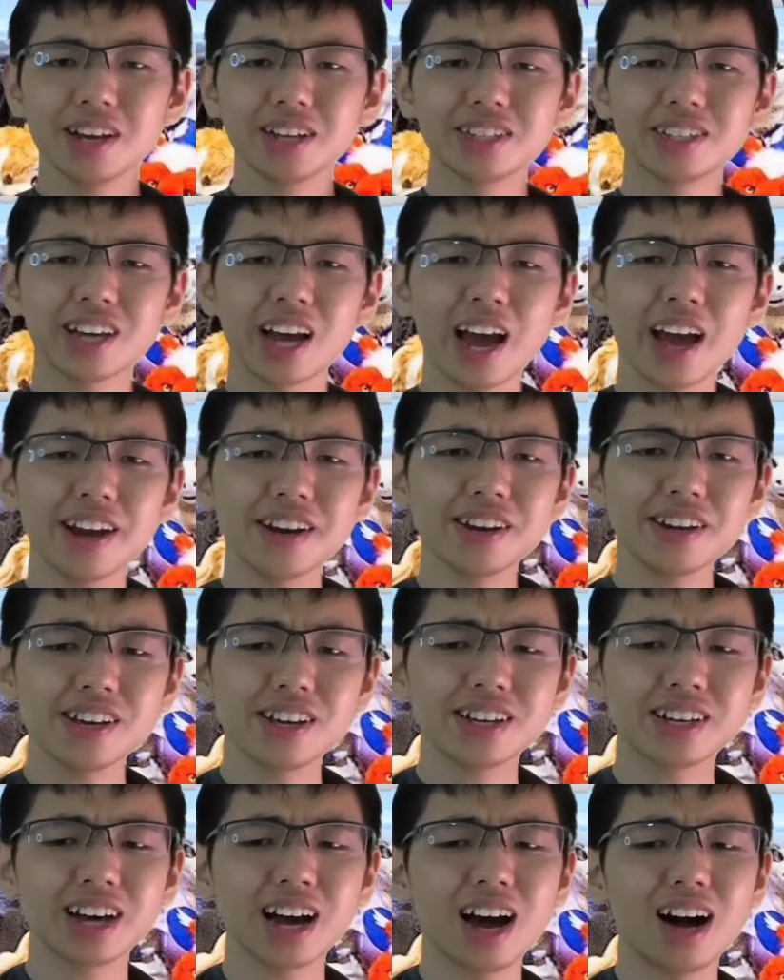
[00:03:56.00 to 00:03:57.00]
The
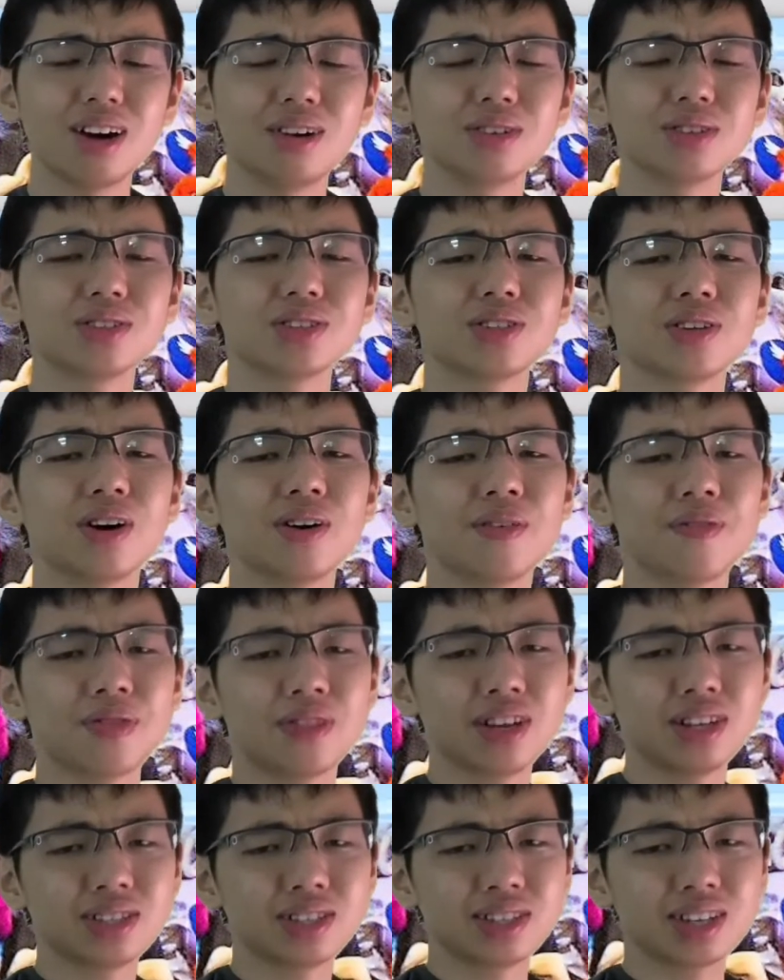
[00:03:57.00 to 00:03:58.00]
attendee count
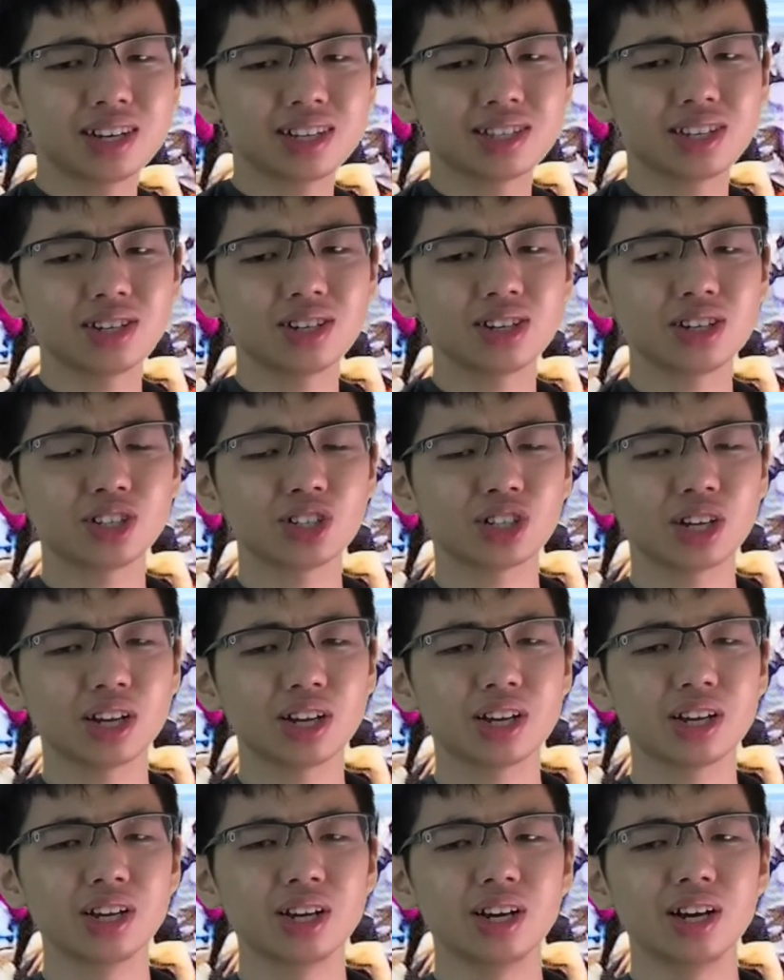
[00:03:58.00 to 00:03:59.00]
of this year's
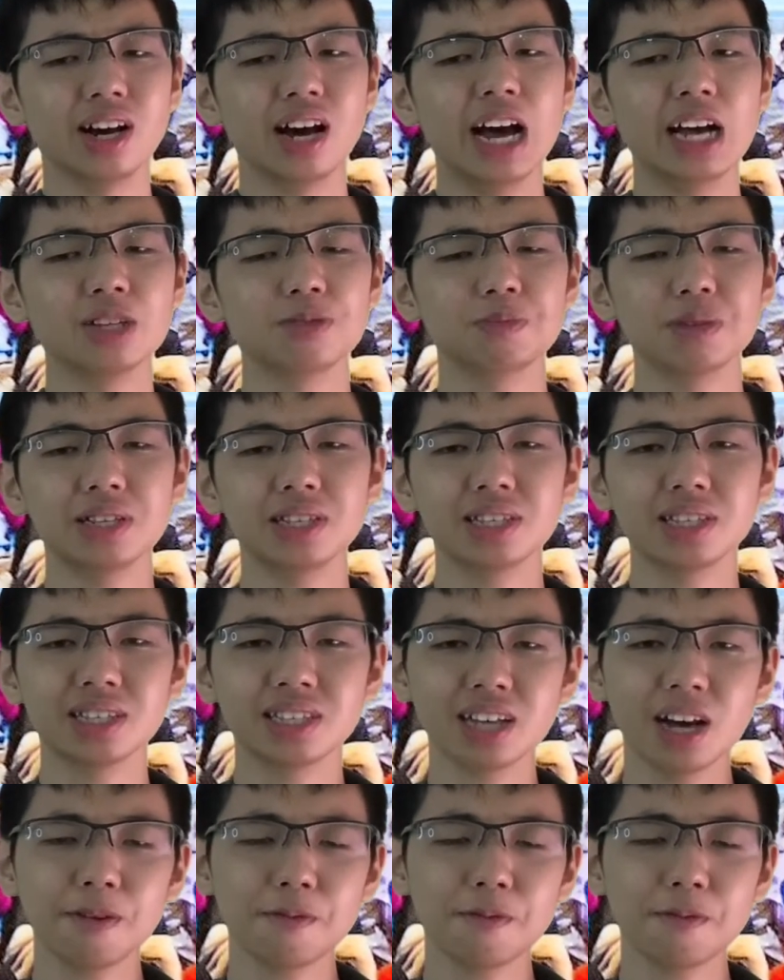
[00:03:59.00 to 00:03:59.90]
edition has been